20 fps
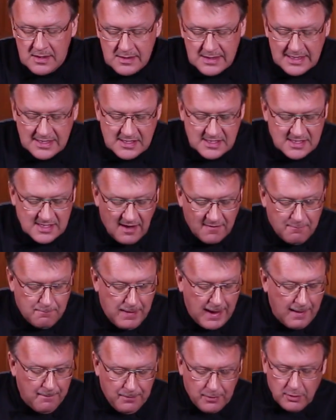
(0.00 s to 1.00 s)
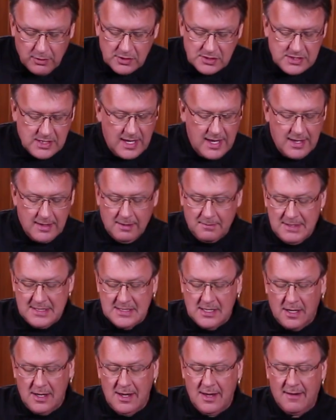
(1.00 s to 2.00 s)
these stuffed peppers, and let me
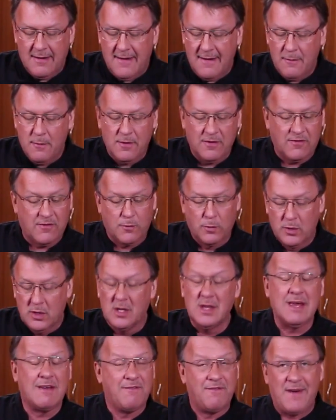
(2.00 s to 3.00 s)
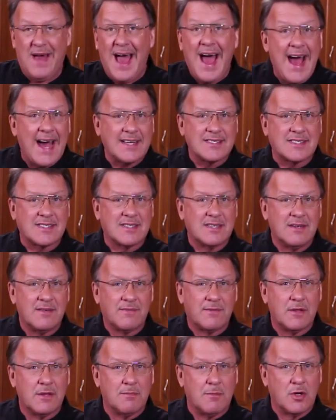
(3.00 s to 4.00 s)
tell you, it was really fast
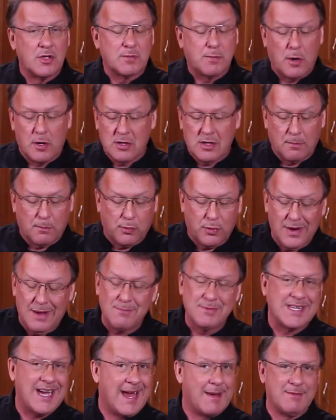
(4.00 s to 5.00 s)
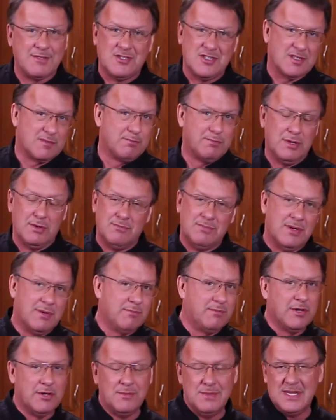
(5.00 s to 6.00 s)
for the most part. The prep time is just boom,
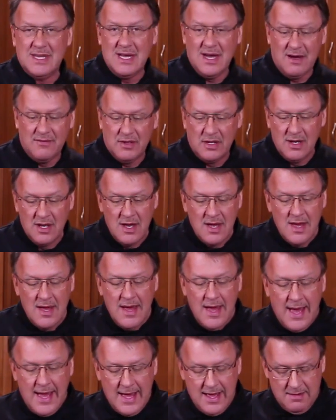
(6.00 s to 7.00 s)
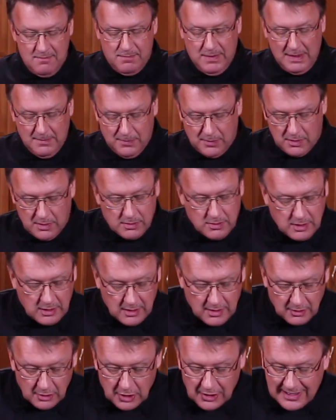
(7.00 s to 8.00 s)
boom, boom in the oven, and people are
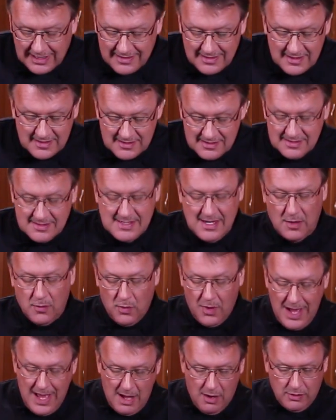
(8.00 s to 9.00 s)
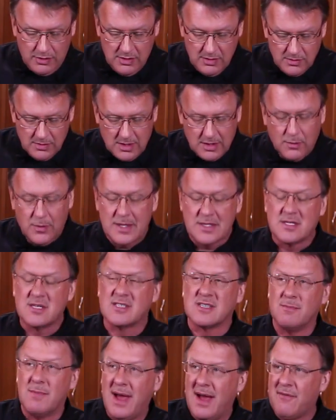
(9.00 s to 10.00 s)
gonna look at this and say, wow, you really went
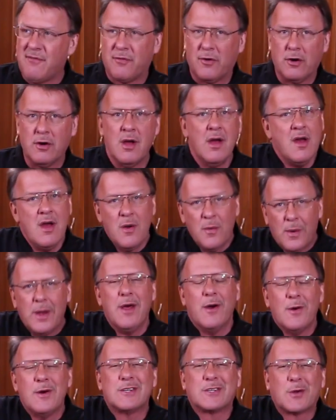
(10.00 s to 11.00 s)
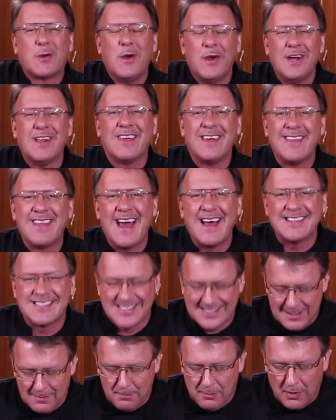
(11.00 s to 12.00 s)
to some effort, when it was really that
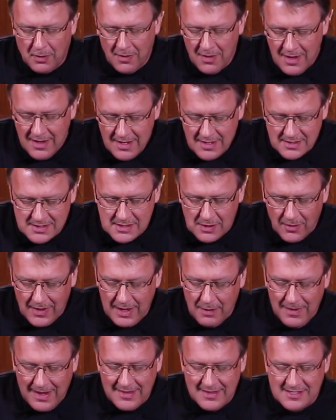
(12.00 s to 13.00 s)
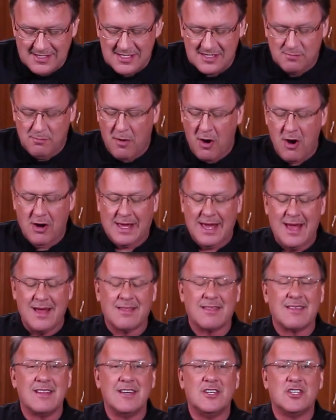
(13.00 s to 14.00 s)
simple. So anyway, this is Mark
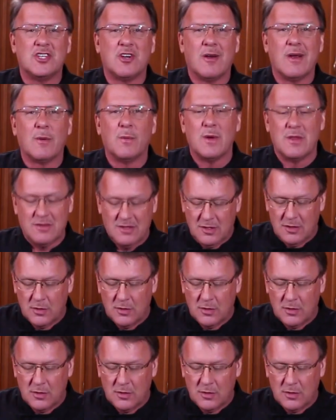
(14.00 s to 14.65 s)
Anthony sharing with